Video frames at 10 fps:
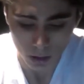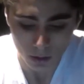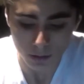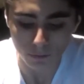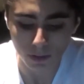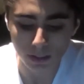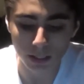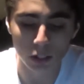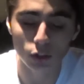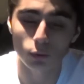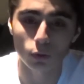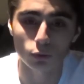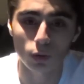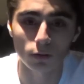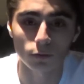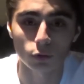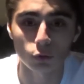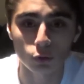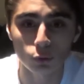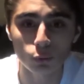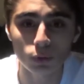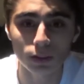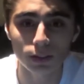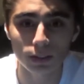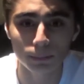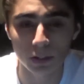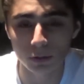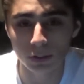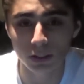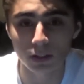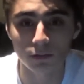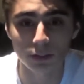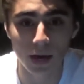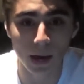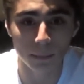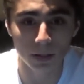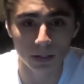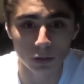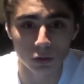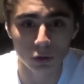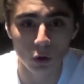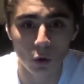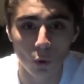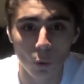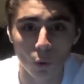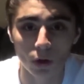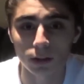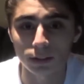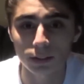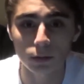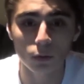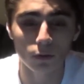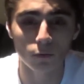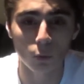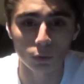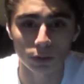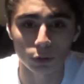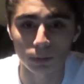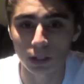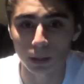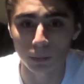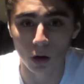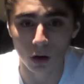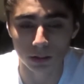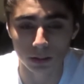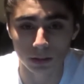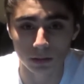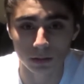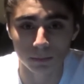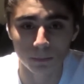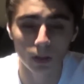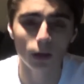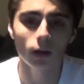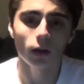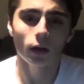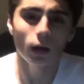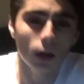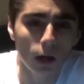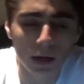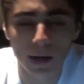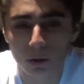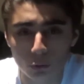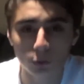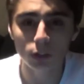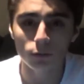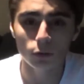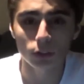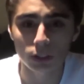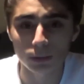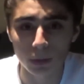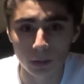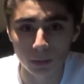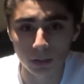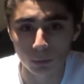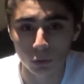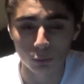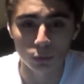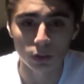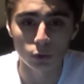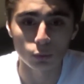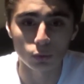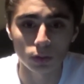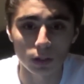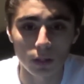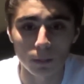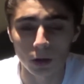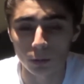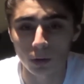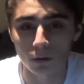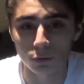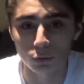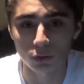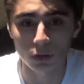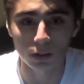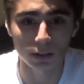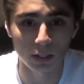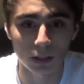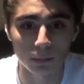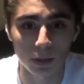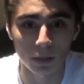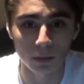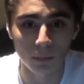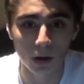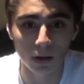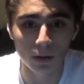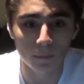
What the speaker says: the investigation was run for 2 periods of 10 minutes, or until the voltage became constant. Now, during our first experiment, in which we used the microbial fuel cell containing benthic mud,